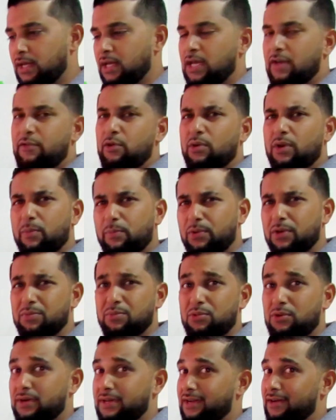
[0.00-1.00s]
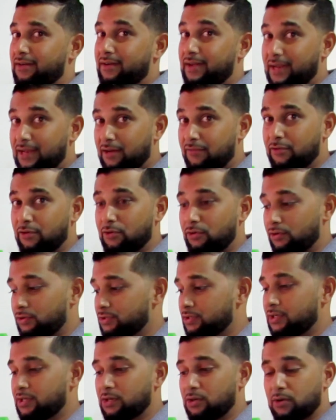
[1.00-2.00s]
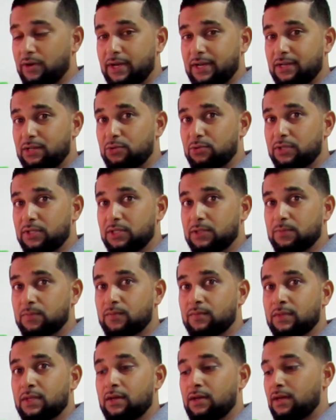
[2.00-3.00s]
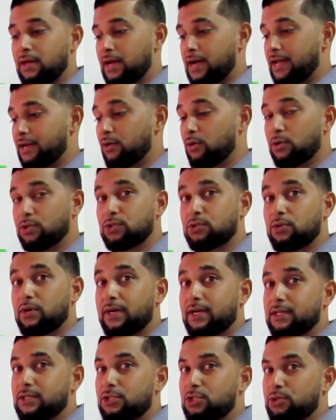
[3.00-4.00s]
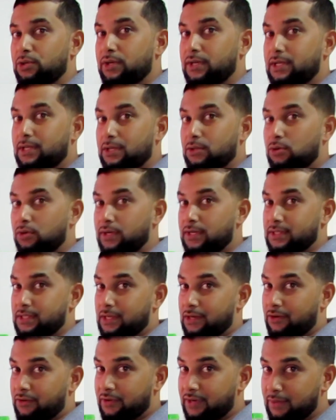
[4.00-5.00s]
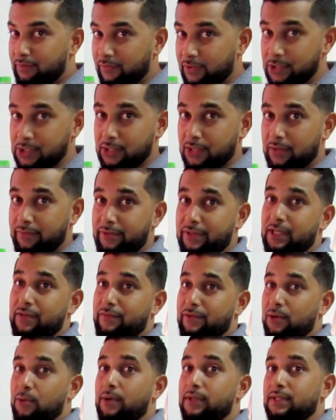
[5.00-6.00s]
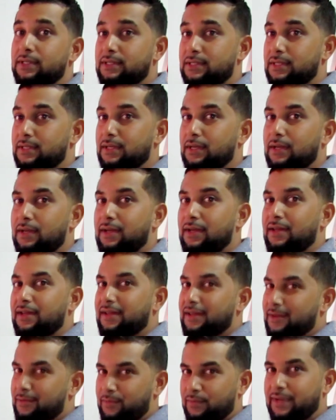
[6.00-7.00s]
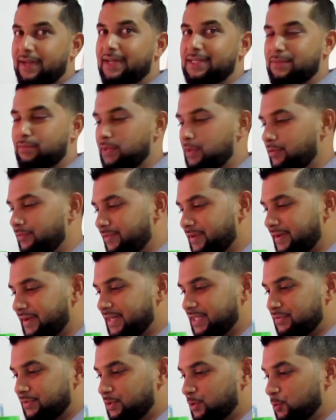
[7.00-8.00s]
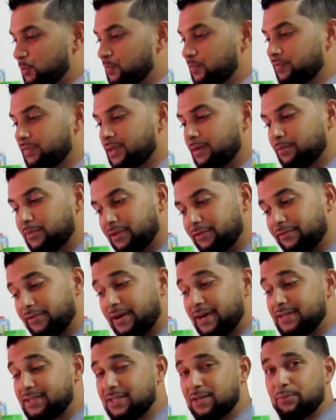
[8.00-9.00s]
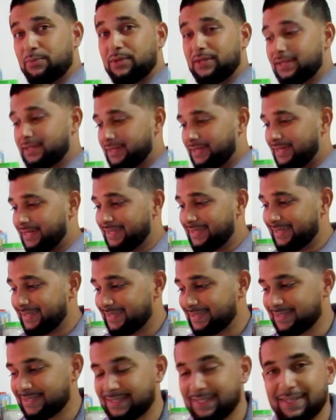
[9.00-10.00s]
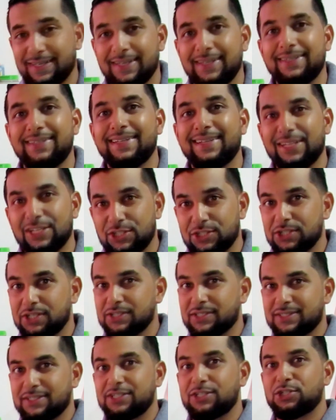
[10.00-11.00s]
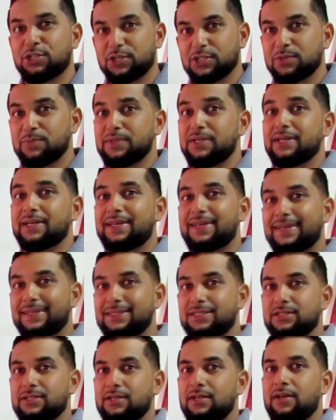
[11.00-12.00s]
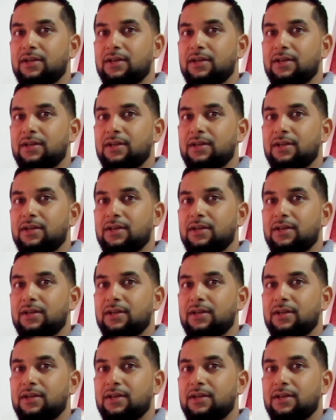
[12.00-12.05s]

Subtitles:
If you want to put more on your real love Oreos, you can go ahead and do it. And also, I could show you the cookies and cream version of it if you want to see. But that's maybe for our next video. But very simple, it is delicious. Trust me, your kids,